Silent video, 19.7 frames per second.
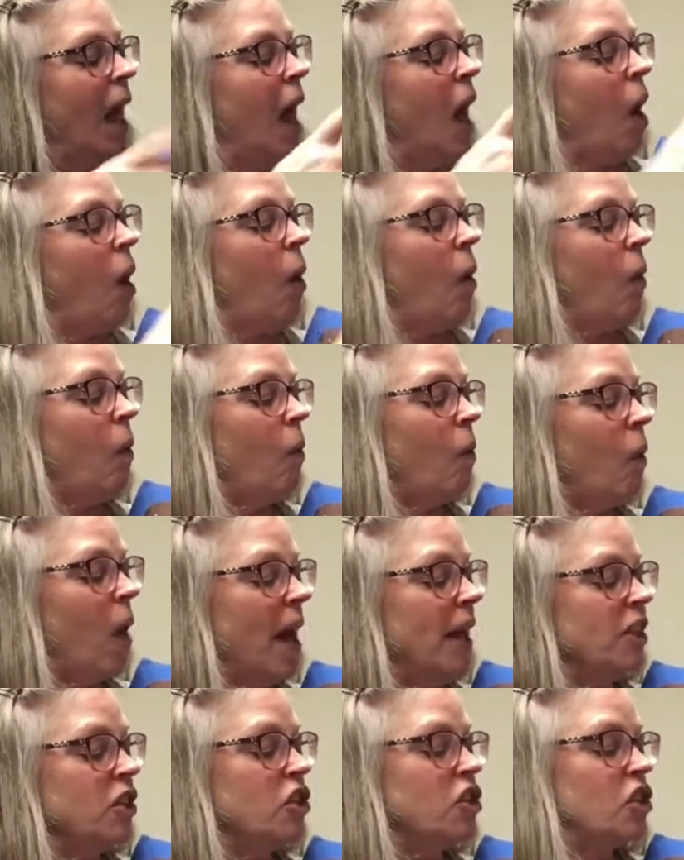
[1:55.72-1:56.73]
Oh,
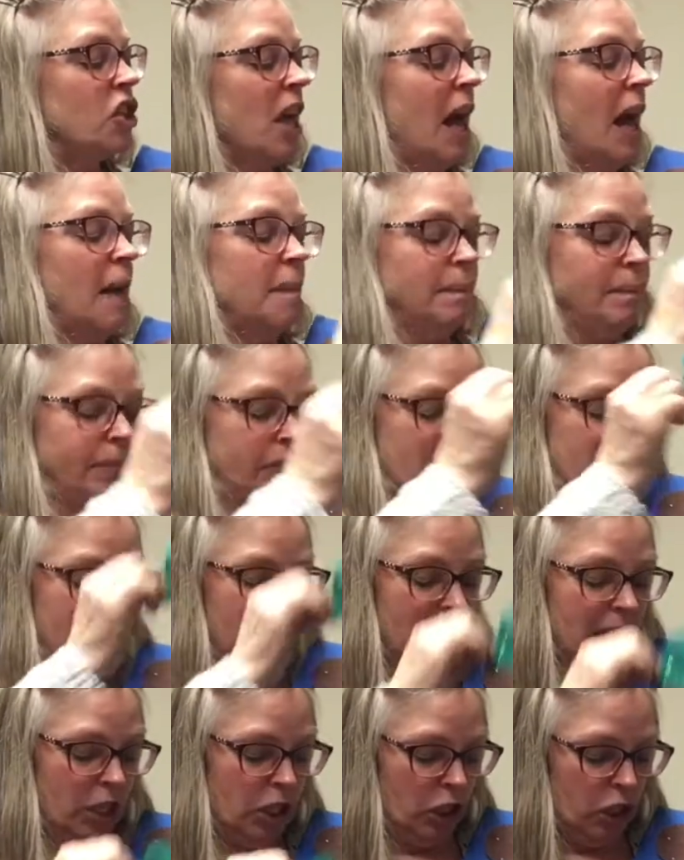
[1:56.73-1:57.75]
1 jumped
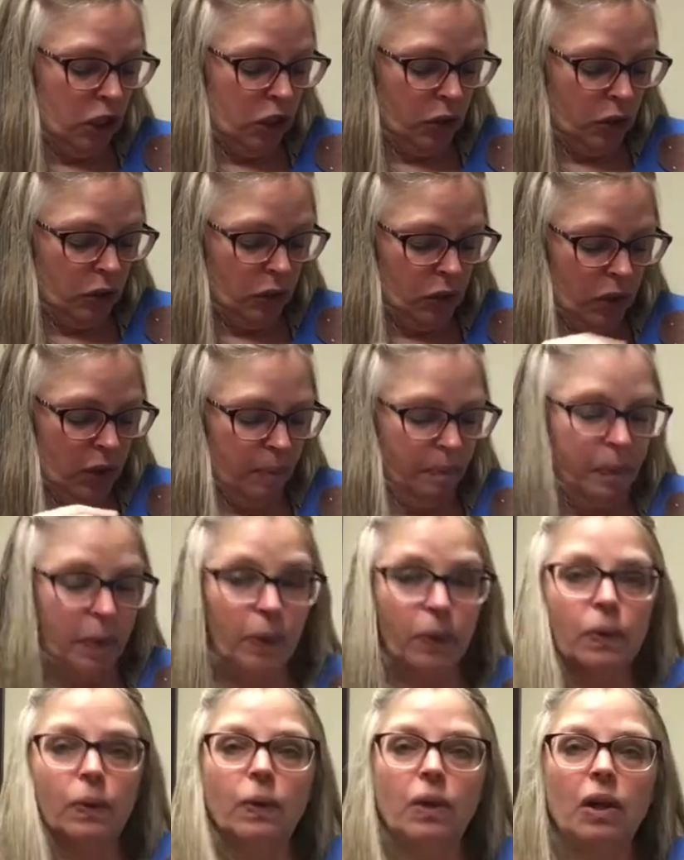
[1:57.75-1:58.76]
into the
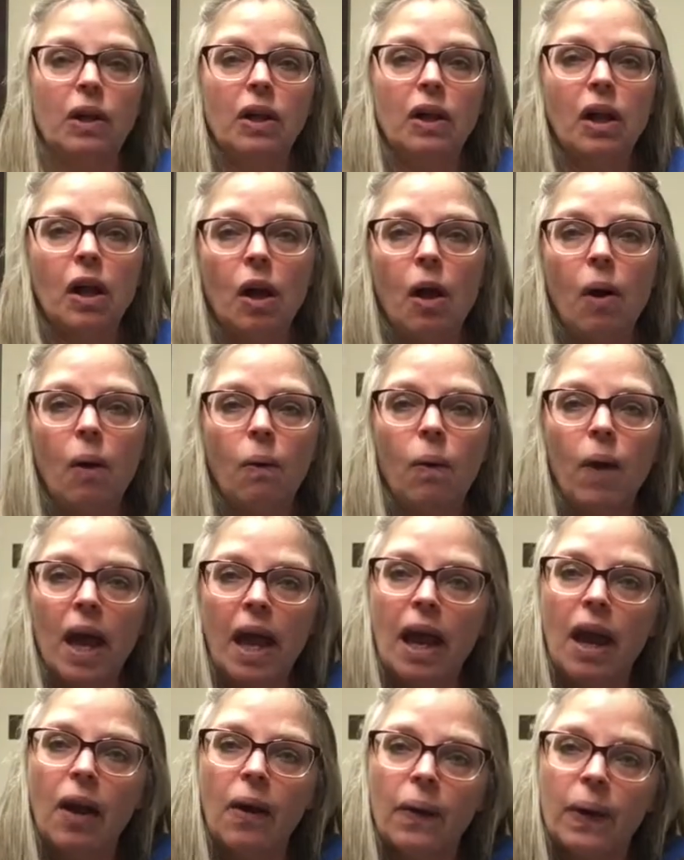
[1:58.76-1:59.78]
pool
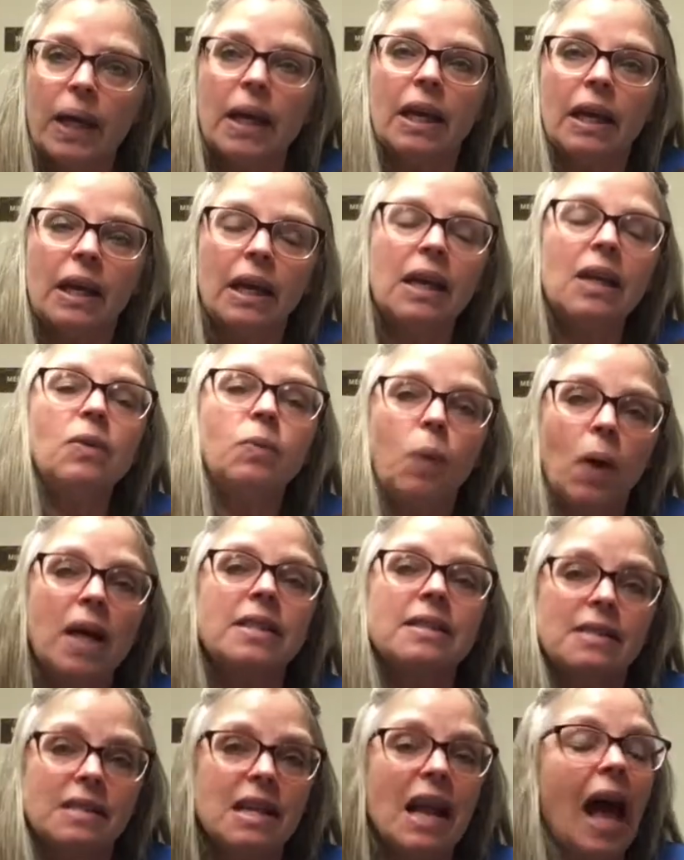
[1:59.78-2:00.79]
where it
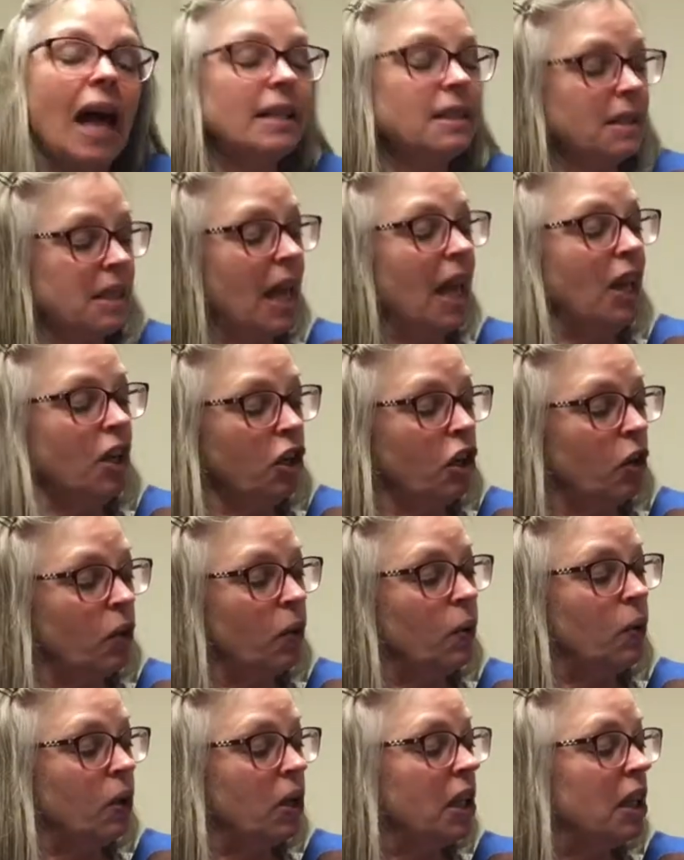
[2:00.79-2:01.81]
was nice and
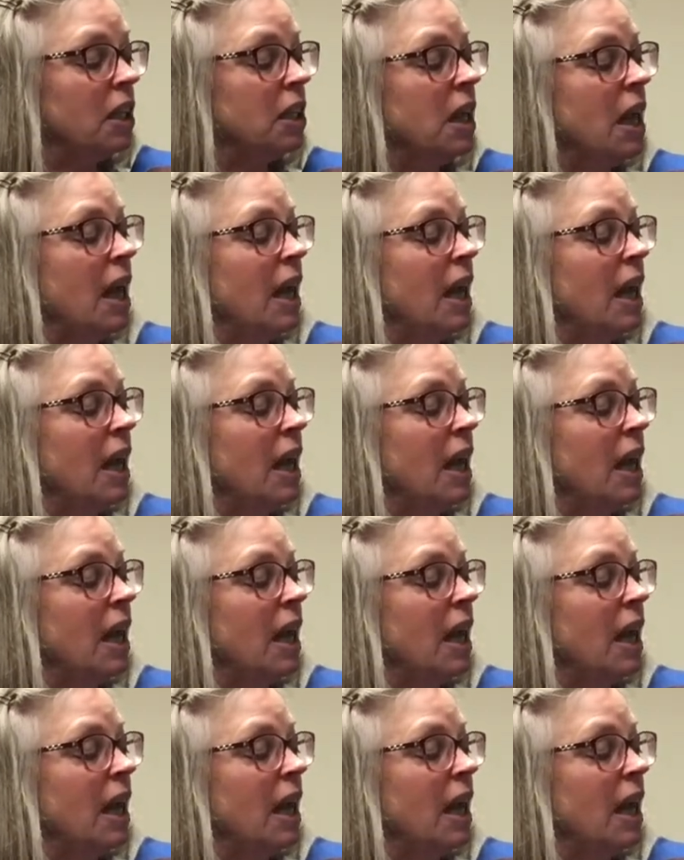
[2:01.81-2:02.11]
cool.